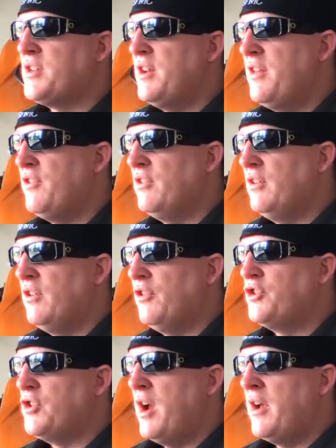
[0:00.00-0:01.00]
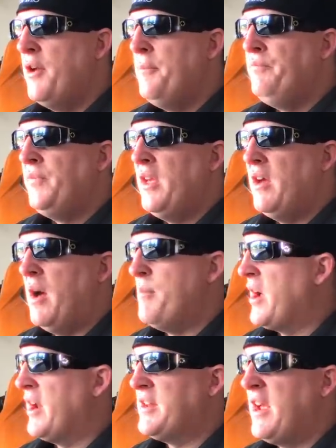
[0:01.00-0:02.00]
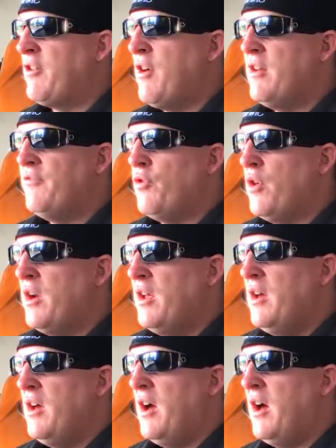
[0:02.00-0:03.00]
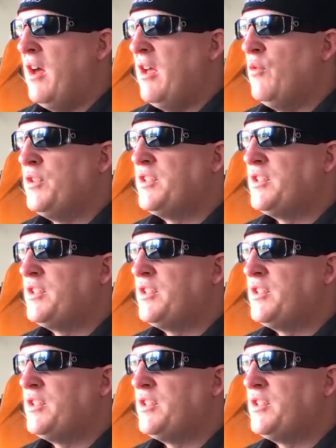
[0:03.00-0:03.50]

another little trick. I'm not going to take credit for it. It was